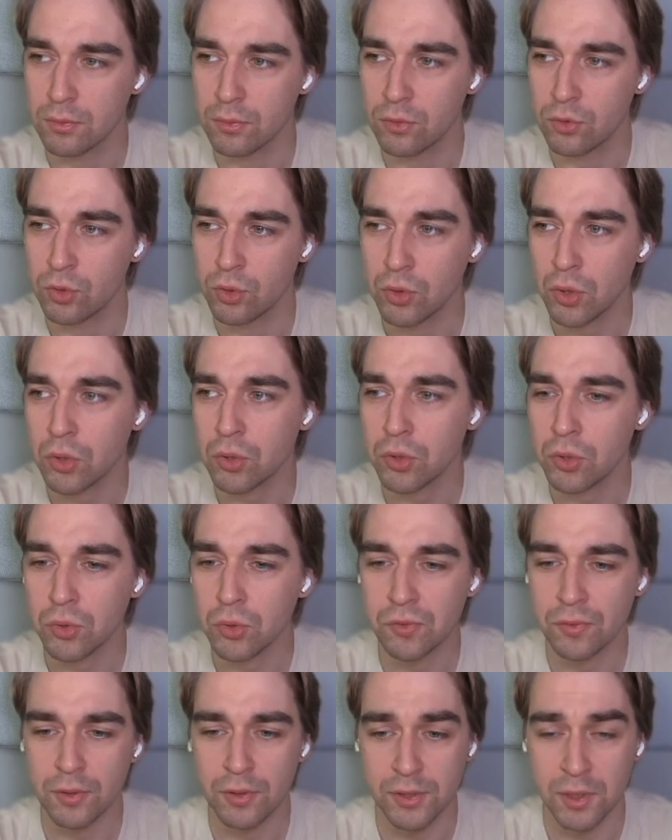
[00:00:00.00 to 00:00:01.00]
do not
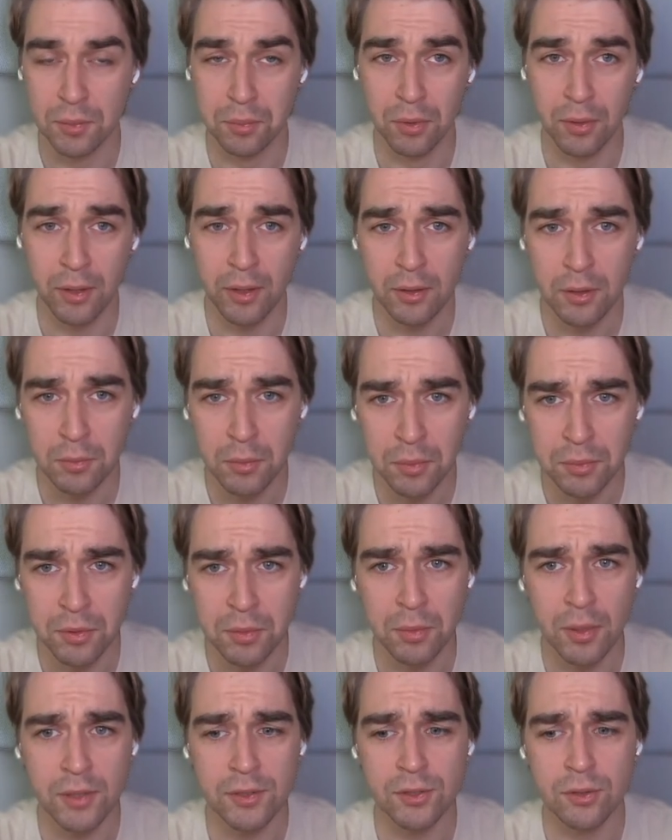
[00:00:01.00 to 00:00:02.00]
use, for example, Adam
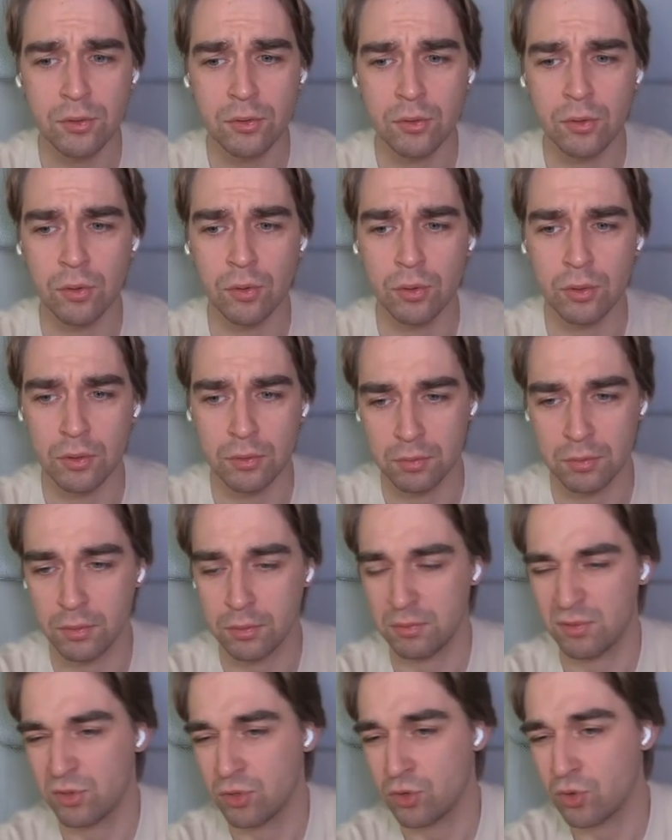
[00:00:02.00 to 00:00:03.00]
Optimizer, or
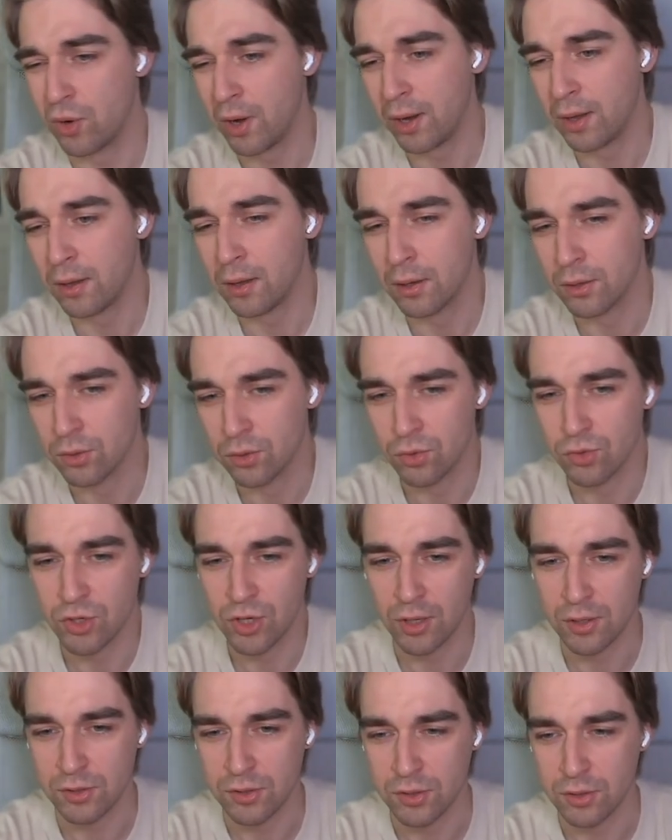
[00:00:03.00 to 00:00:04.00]
try again to
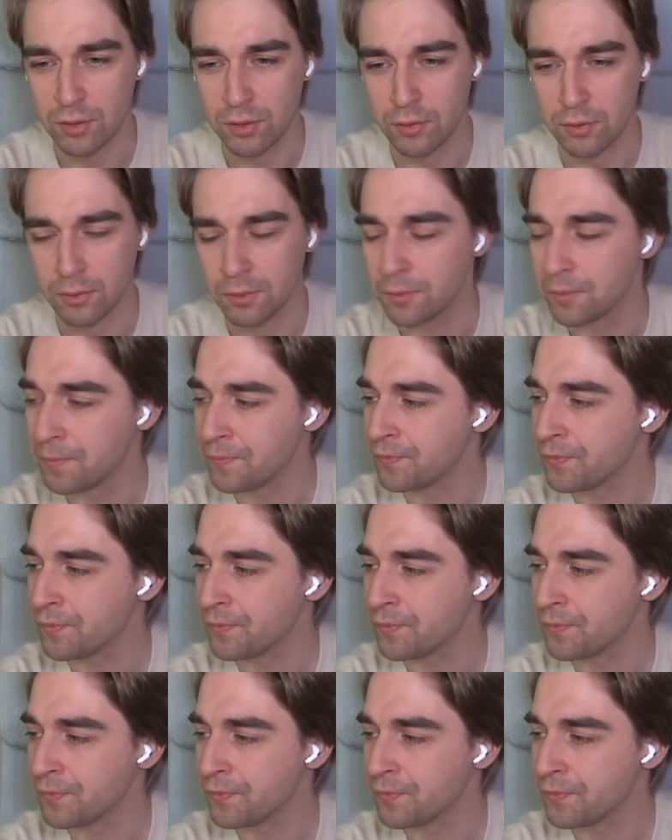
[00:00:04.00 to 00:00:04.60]
change the